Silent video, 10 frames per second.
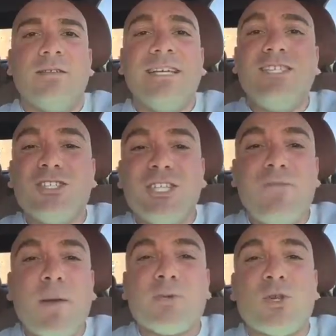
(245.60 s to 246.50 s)
They just
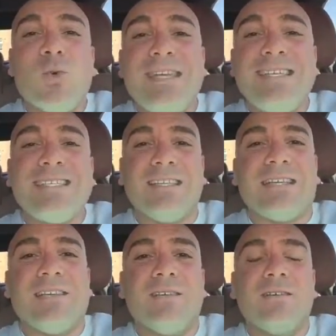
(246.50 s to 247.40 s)
give up so
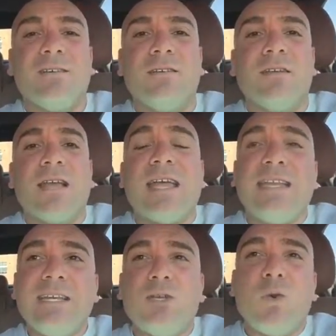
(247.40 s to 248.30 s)
easily. And
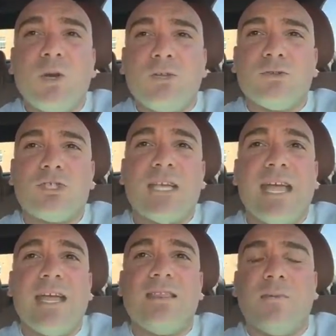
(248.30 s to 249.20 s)
they don't
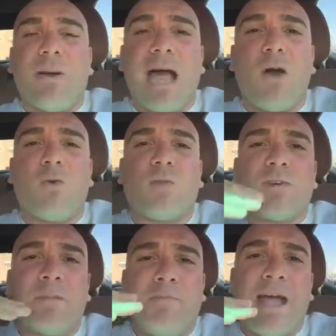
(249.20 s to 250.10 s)
understand the power of
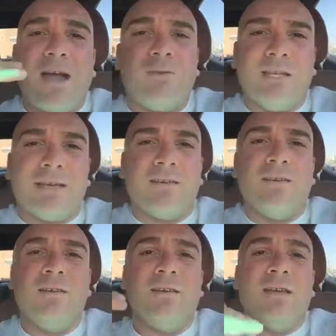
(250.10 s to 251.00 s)
compounding
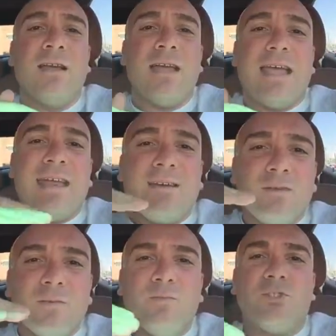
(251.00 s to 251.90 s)
and
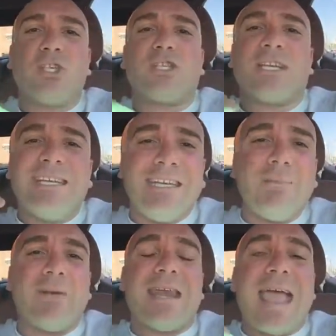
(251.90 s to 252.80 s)
just
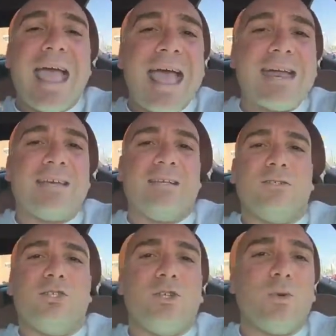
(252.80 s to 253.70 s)
keeping at it
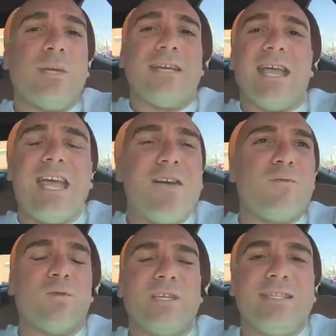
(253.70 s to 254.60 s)
and doing it
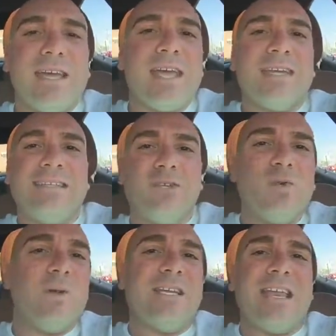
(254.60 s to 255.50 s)
every day,
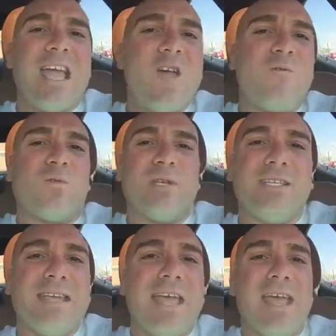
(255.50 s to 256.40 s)
doing it every
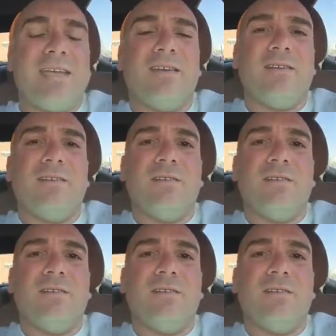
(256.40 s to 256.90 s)
day.